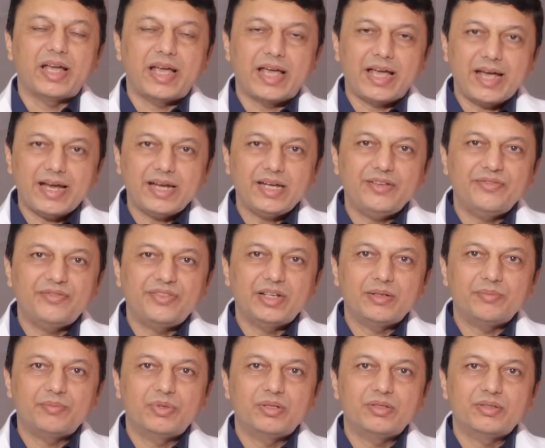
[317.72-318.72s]
and if
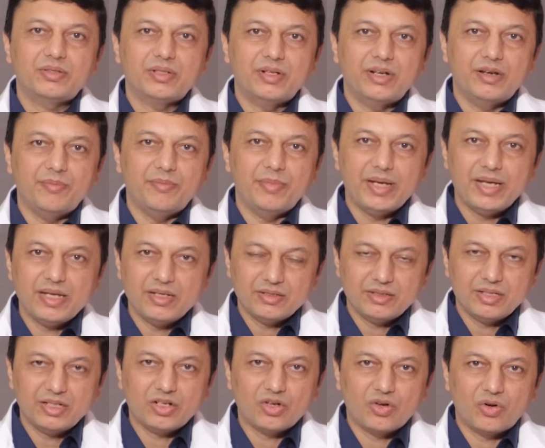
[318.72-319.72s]
that person
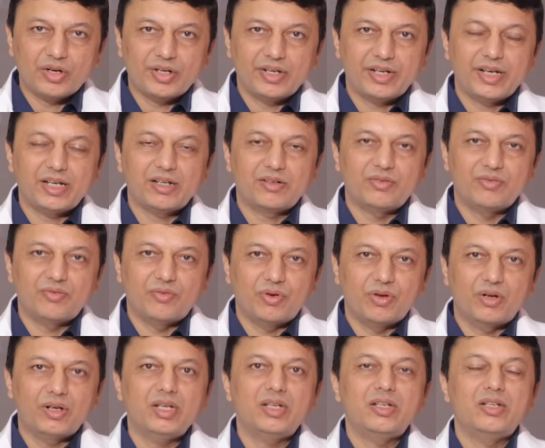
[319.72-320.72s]
remains in contact
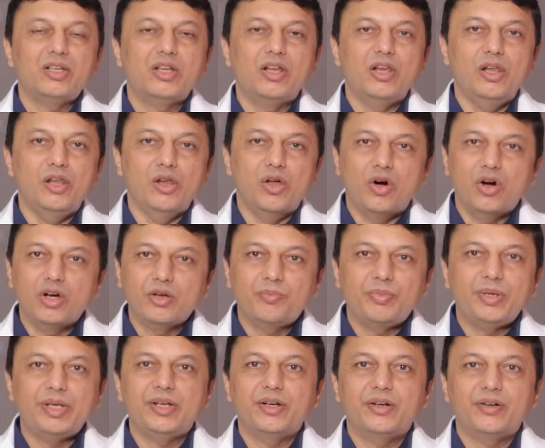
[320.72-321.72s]
for a long
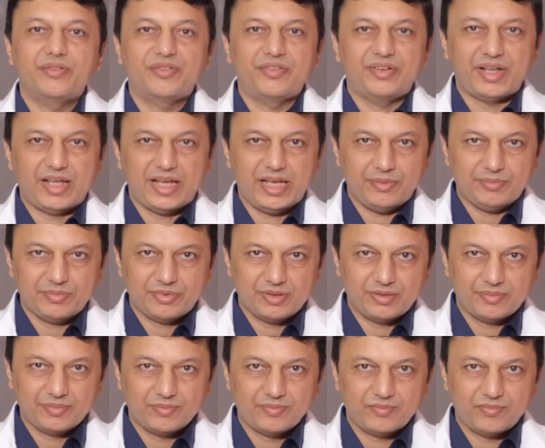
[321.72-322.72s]
period of
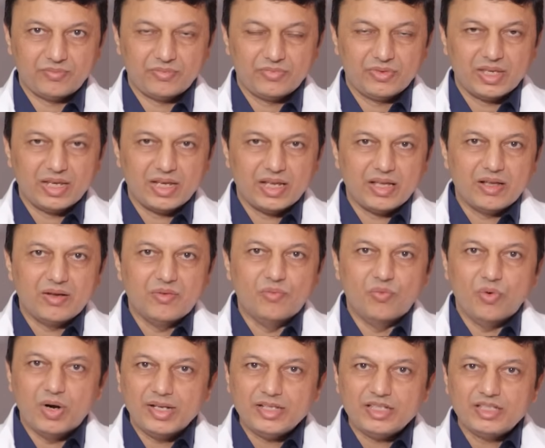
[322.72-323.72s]
times.
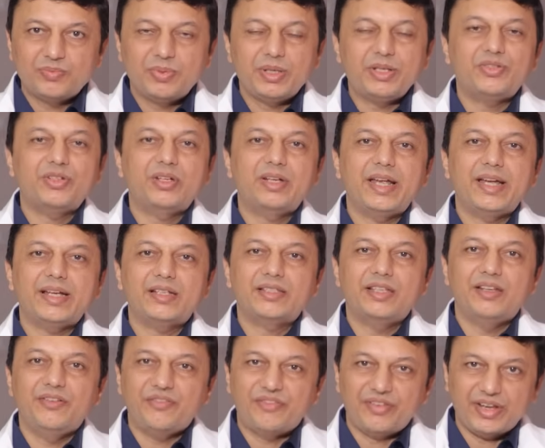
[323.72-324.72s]
Once patient
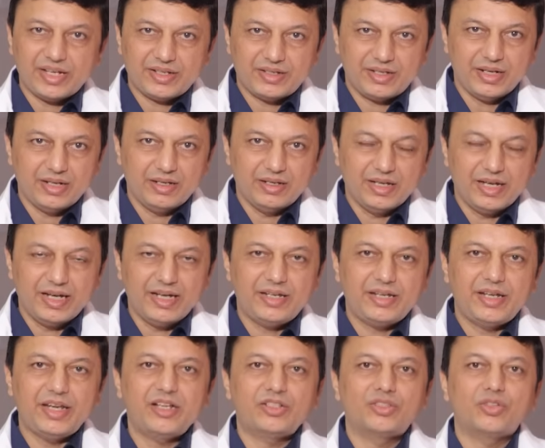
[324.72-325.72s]
gets infected,
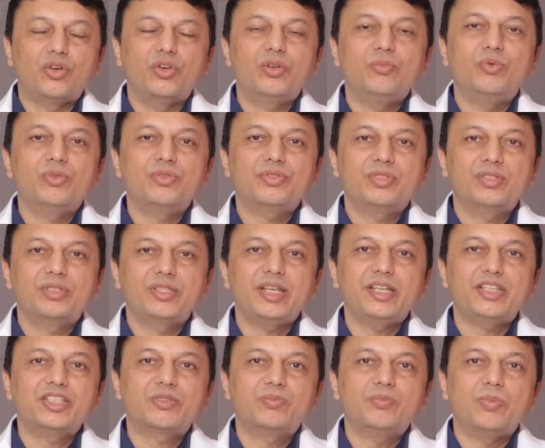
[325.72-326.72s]
it takes almost
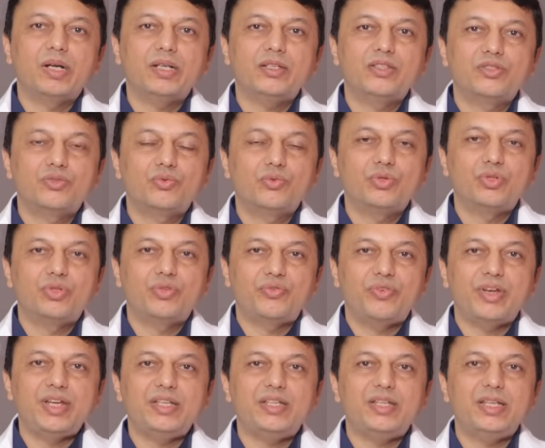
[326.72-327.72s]
6 months to
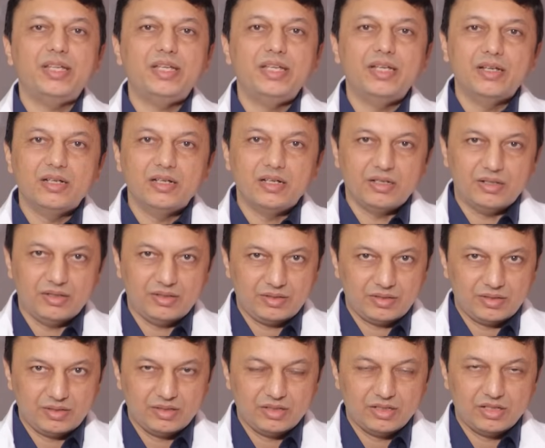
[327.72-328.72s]
20
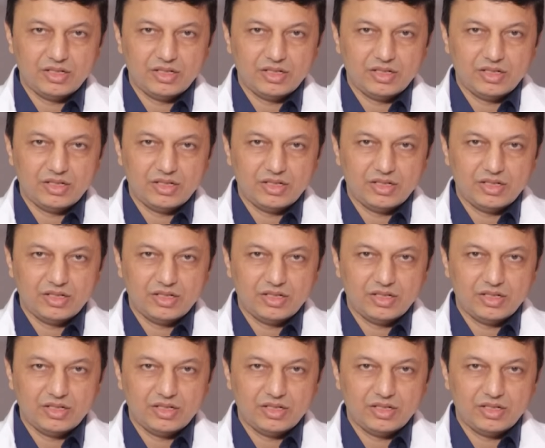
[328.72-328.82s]
years